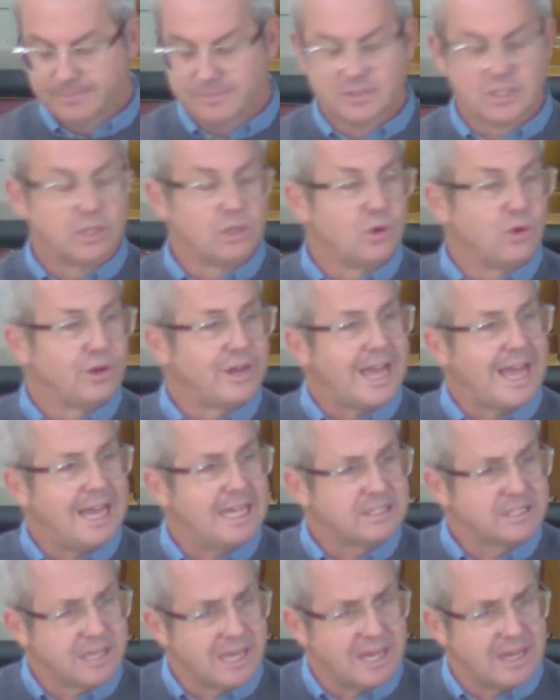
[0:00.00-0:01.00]
The Lord
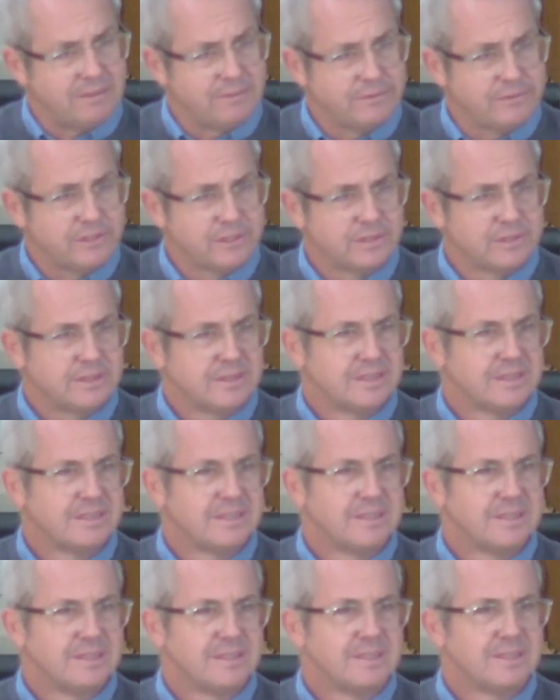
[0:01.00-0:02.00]
has loved.
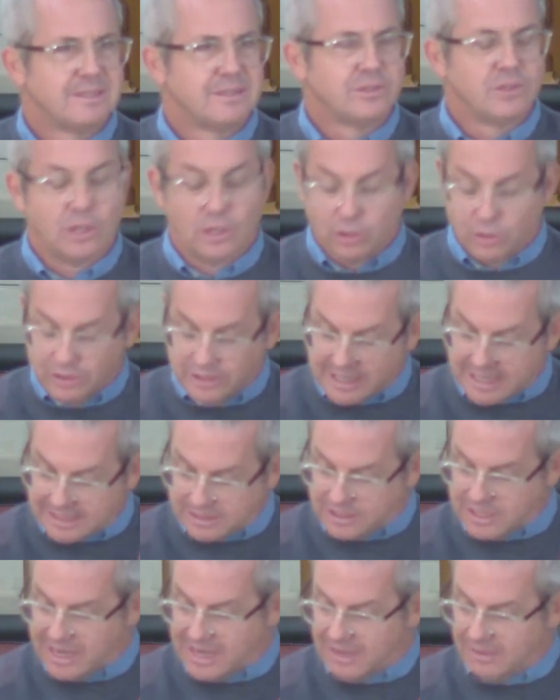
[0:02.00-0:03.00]
The Lord
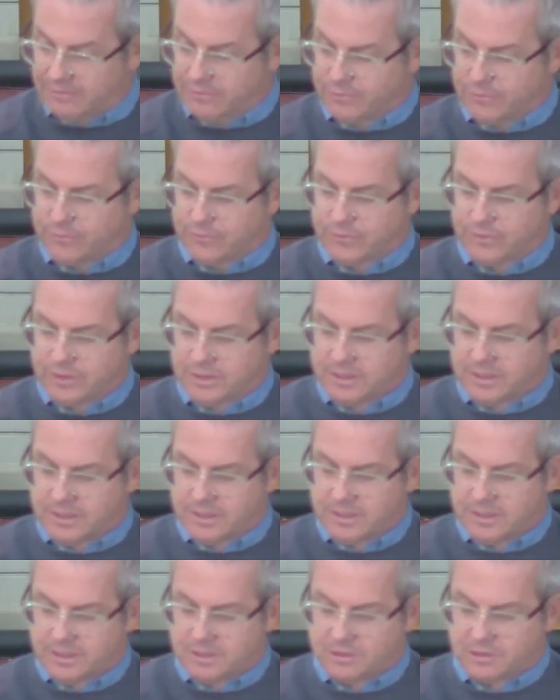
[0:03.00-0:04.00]
does love.
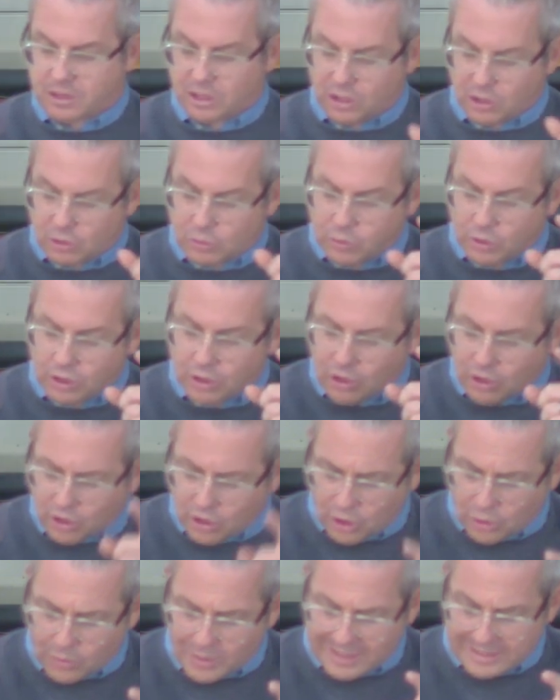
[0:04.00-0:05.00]
The Lord will
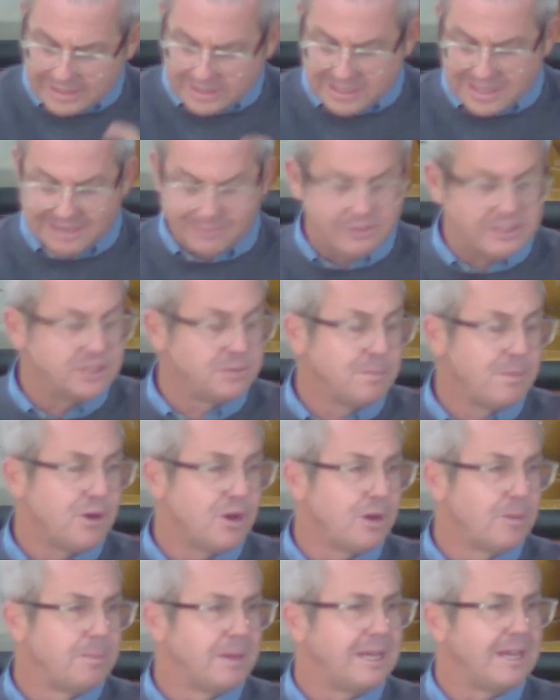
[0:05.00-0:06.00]
always love his mob.